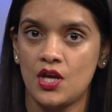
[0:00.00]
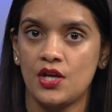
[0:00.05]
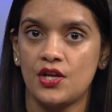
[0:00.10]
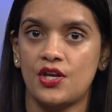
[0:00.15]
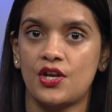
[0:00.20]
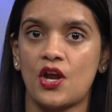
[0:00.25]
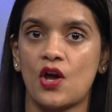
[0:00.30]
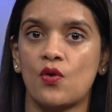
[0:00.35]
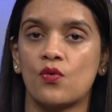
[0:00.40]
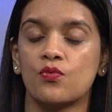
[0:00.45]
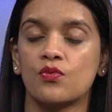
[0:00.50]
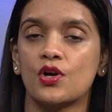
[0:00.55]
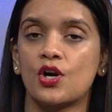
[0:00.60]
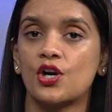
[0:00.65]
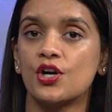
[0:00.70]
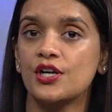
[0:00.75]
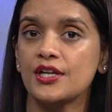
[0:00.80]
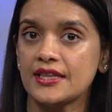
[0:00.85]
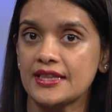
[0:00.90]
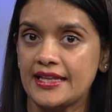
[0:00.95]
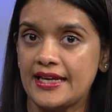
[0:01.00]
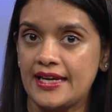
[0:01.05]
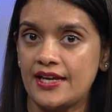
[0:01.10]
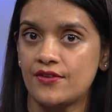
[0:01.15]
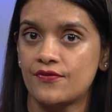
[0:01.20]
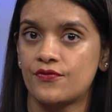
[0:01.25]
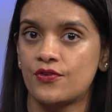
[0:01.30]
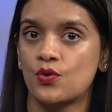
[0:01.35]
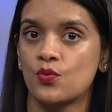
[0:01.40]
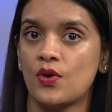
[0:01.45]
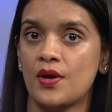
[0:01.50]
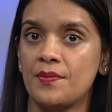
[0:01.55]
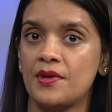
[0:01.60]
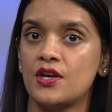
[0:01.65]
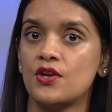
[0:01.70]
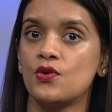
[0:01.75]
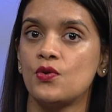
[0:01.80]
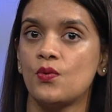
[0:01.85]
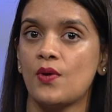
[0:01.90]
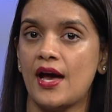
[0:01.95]
You know, currently, for women
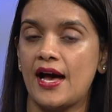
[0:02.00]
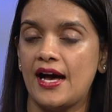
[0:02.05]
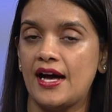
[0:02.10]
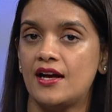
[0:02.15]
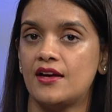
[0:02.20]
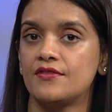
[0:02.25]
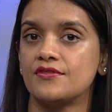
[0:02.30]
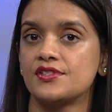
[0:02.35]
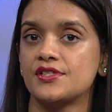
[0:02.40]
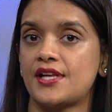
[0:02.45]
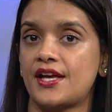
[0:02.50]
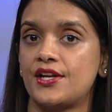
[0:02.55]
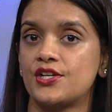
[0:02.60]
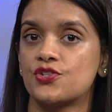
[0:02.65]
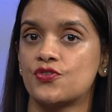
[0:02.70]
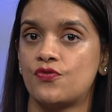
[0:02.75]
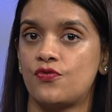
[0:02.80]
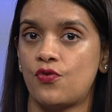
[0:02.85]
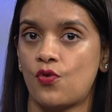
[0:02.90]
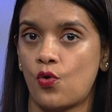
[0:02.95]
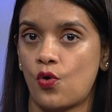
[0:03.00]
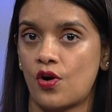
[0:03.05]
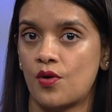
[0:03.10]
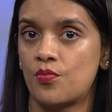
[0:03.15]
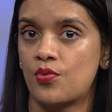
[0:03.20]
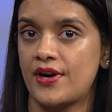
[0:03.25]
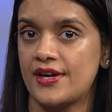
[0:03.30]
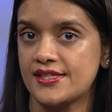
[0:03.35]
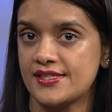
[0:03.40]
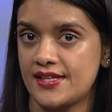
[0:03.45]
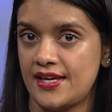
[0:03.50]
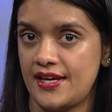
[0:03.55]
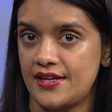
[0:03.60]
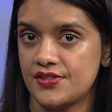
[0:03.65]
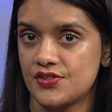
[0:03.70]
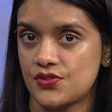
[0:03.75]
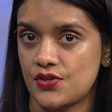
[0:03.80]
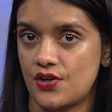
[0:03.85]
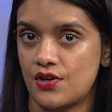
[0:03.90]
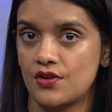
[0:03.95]
who have stage four breast
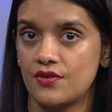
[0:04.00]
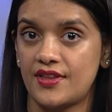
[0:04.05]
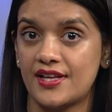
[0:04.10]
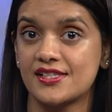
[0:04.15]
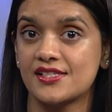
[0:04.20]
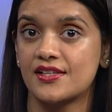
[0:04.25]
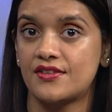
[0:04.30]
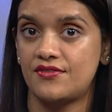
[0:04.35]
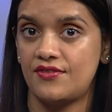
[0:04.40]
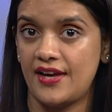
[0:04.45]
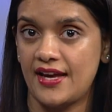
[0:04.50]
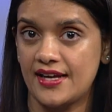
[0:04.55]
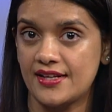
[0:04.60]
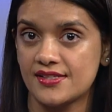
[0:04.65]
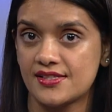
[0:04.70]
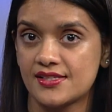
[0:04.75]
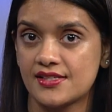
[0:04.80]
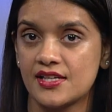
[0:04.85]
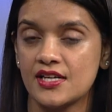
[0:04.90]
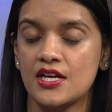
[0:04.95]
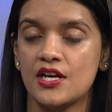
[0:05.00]
cancer that's advanced,